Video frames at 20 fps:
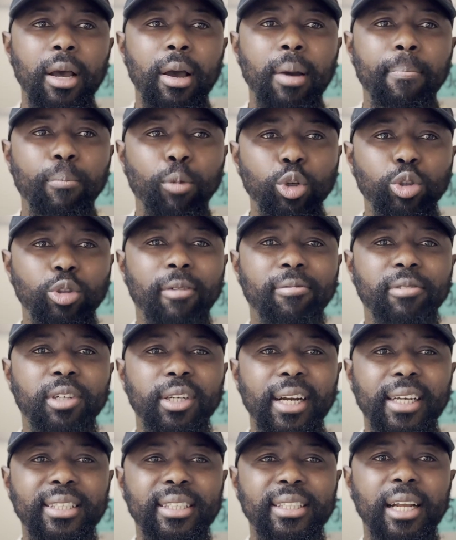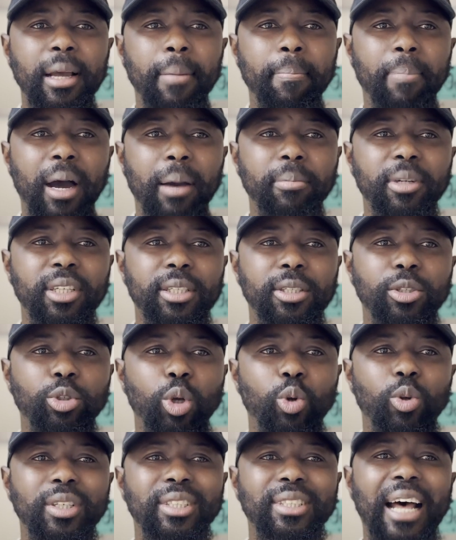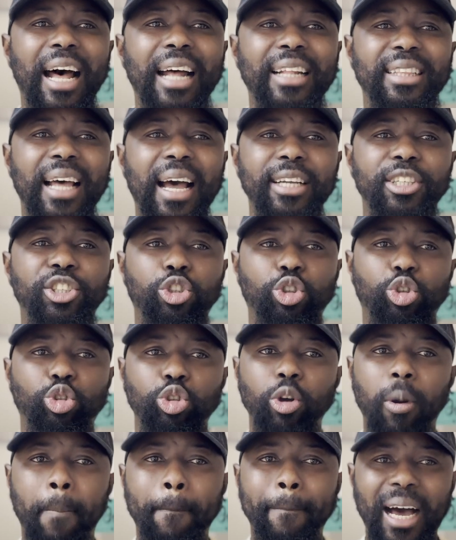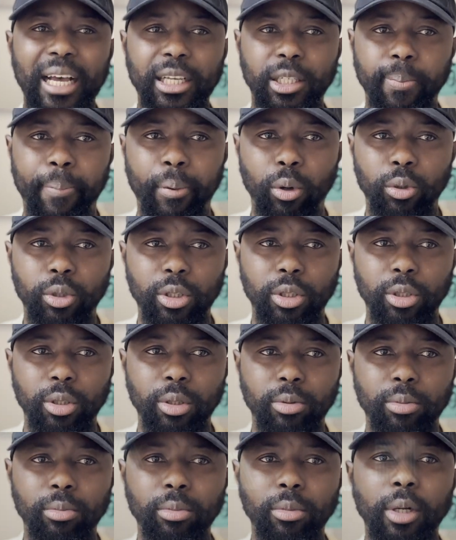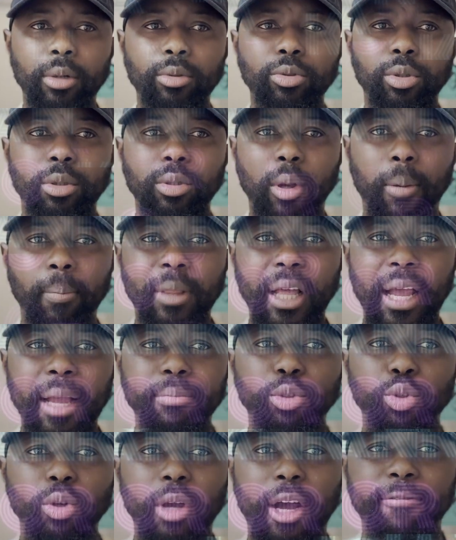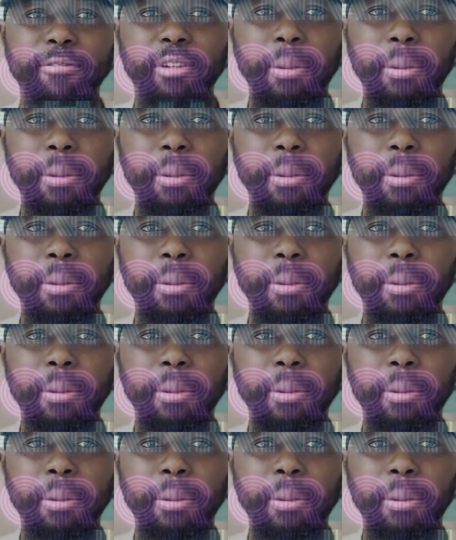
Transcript: most of the resident permit is always attached to your passport. Sometimes you have the